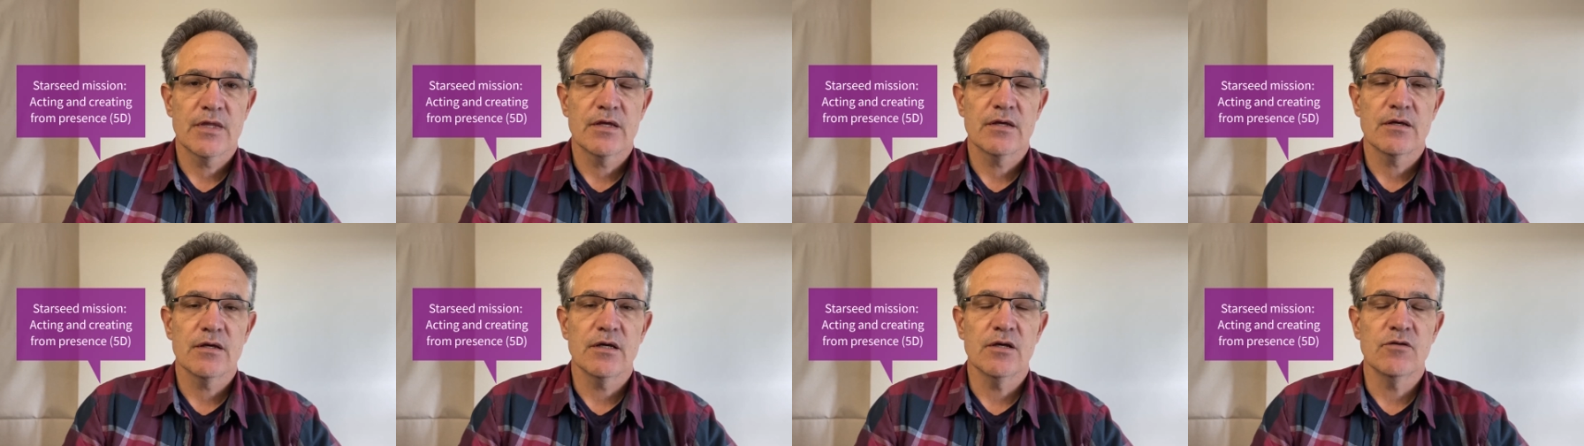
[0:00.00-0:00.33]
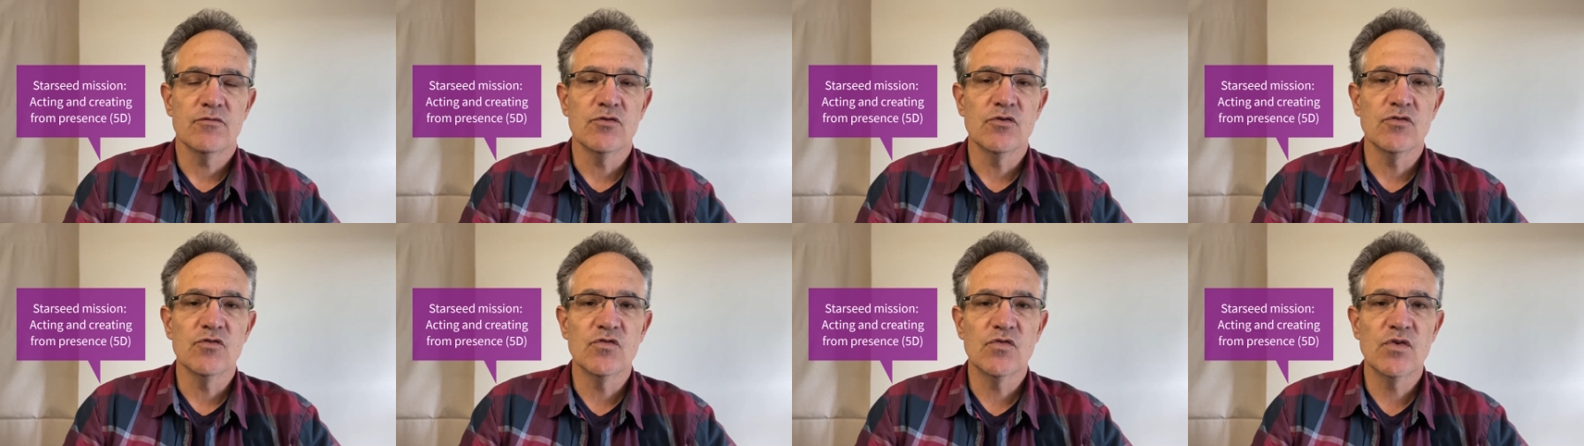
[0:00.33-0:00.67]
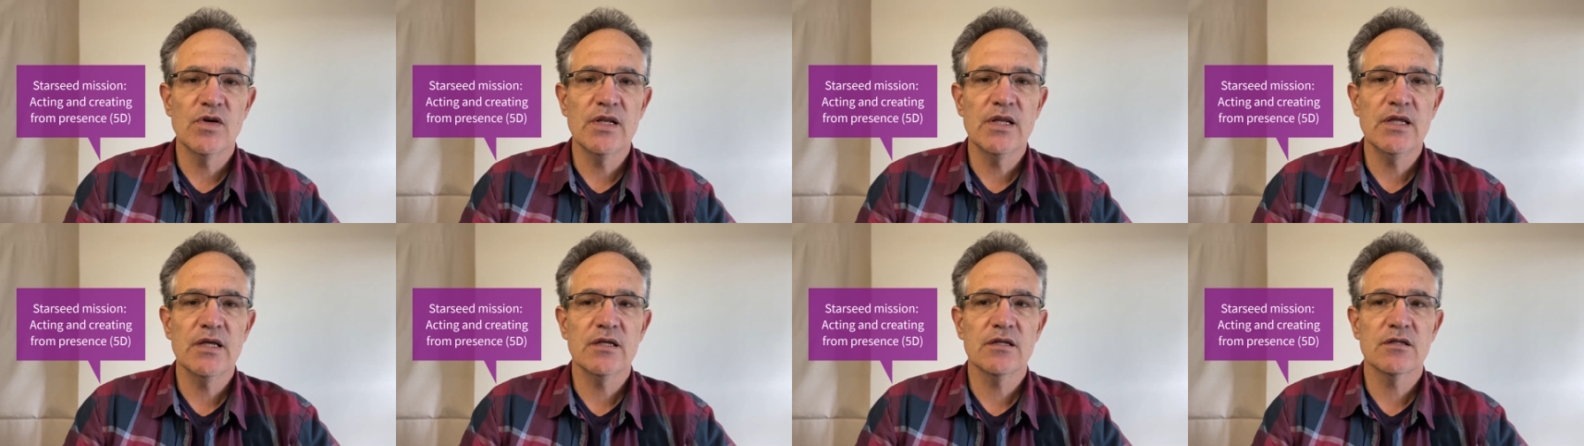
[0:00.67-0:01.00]
If you're
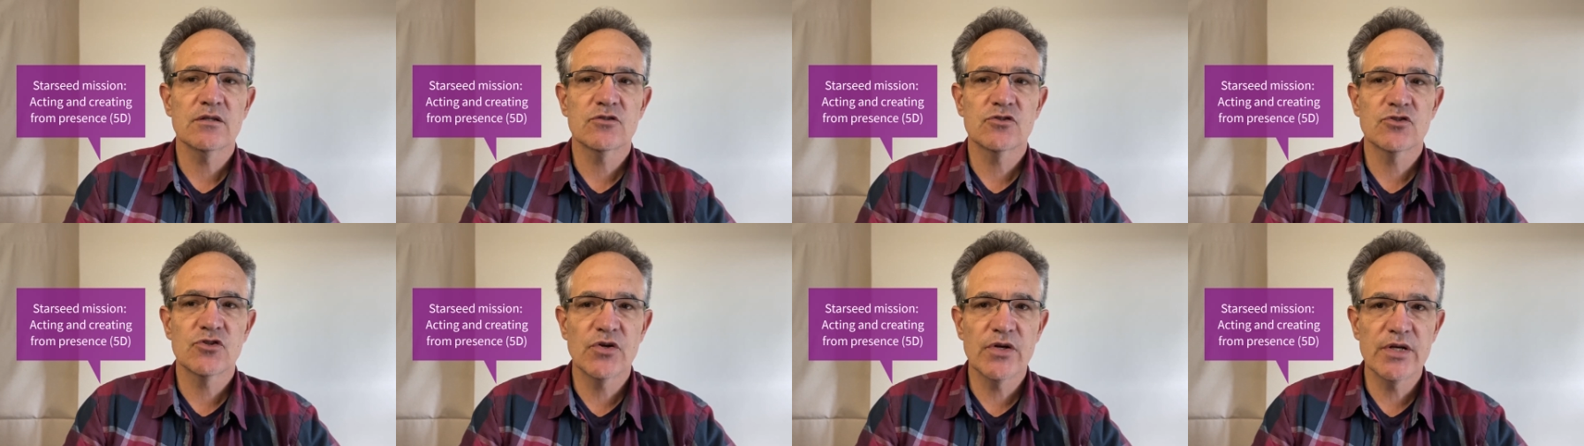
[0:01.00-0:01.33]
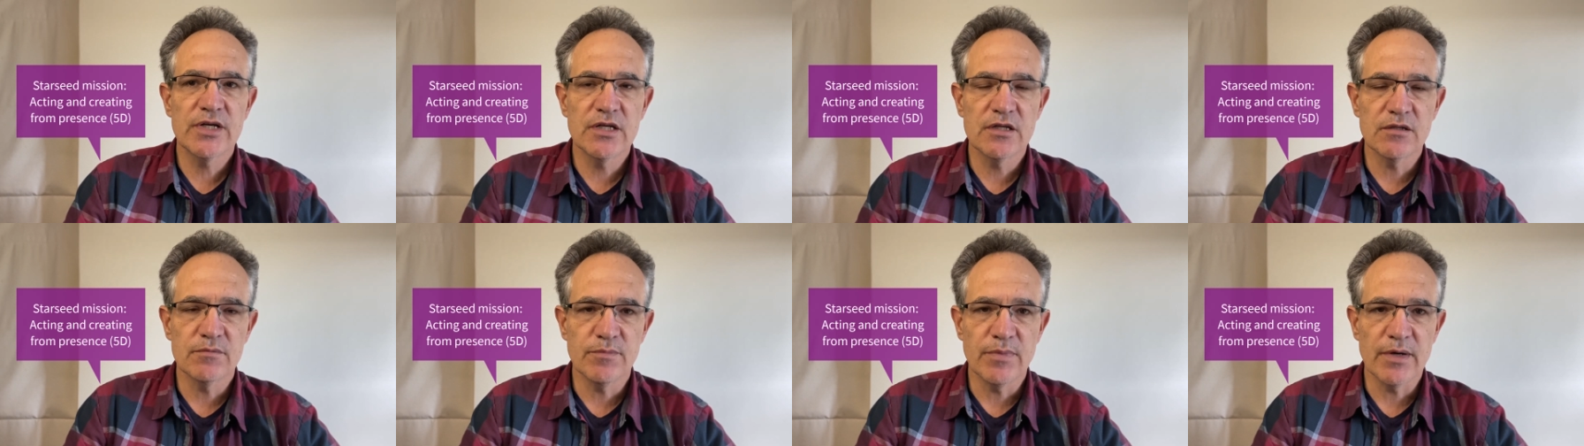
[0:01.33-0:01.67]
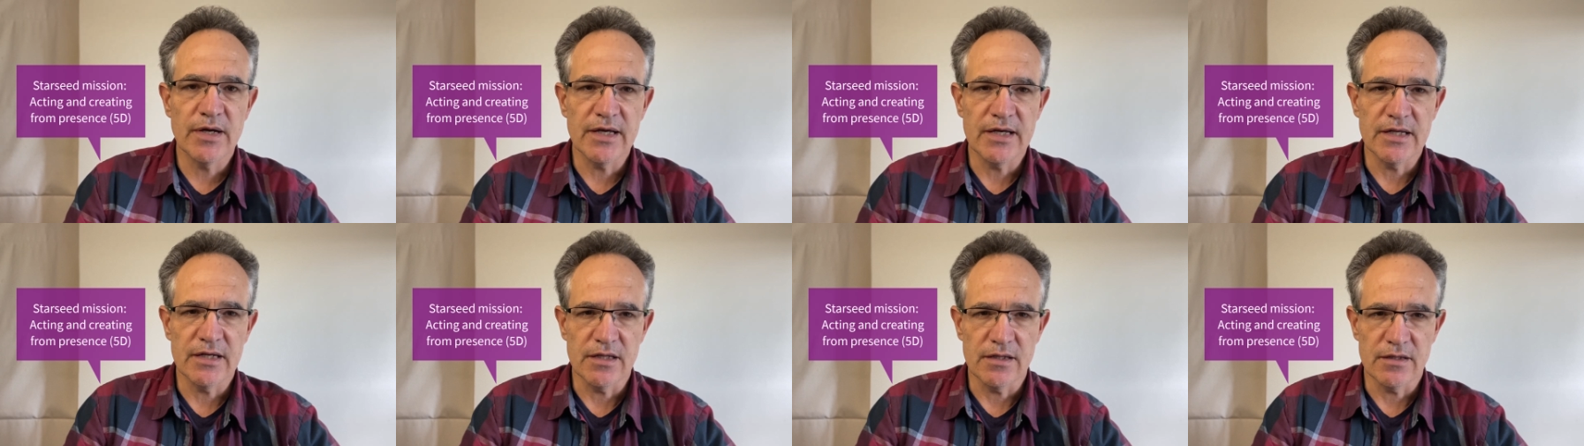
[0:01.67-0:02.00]
feeling triggered by
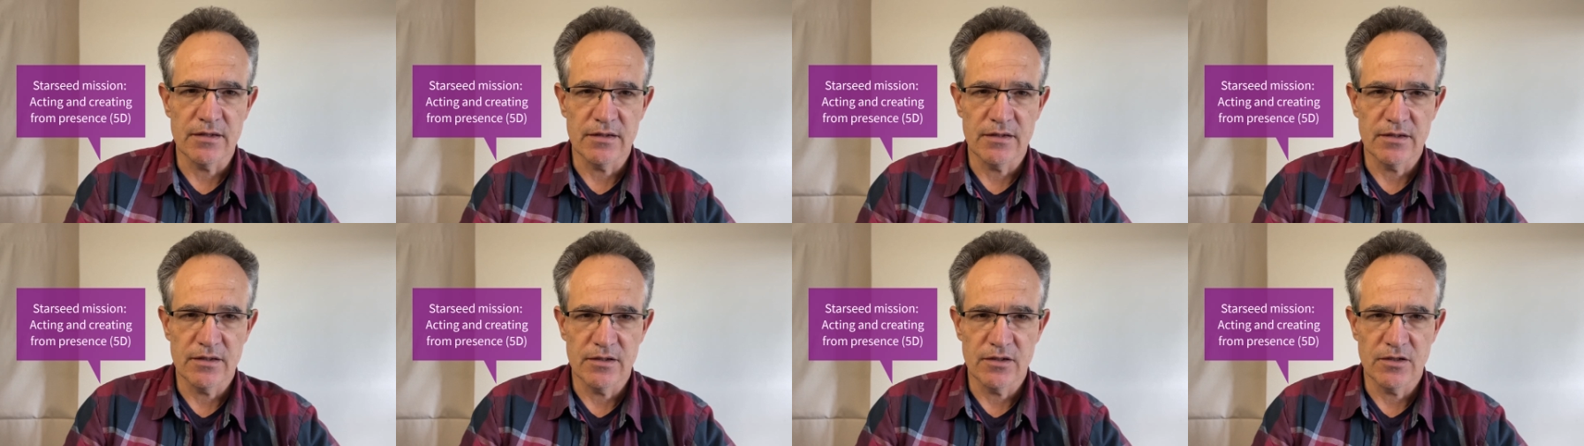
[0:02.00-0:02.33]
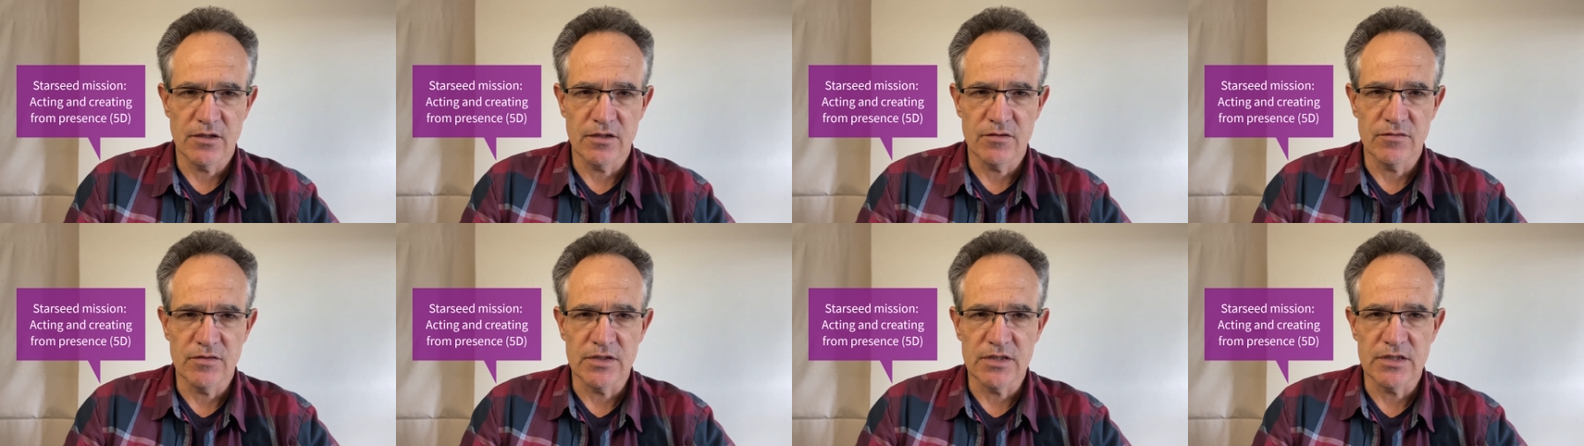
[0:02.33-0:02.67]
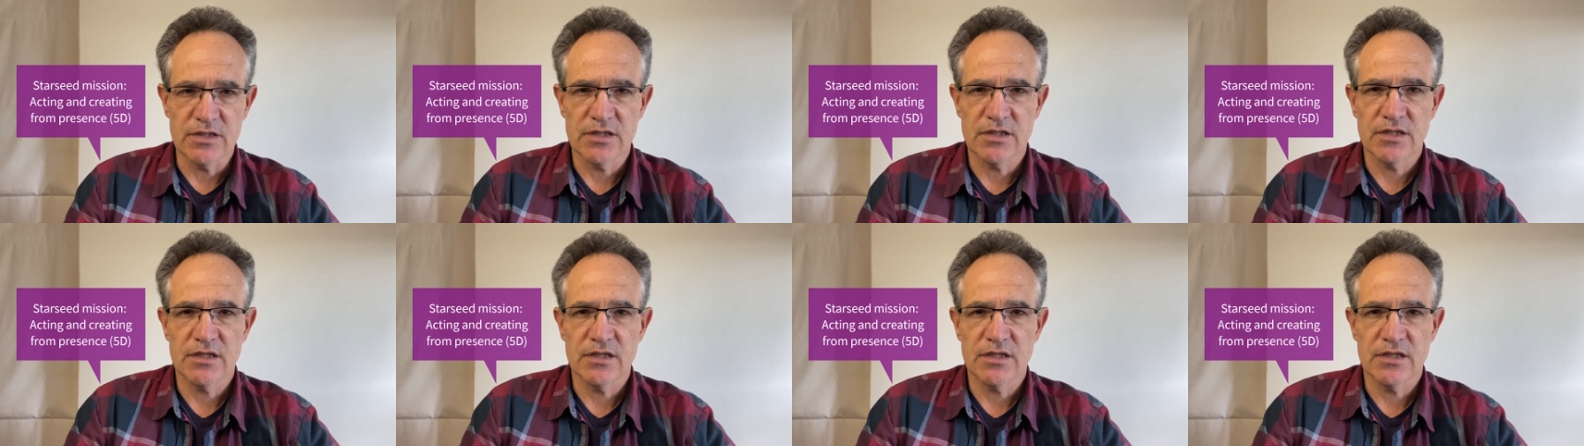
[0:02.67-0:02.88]
any of it,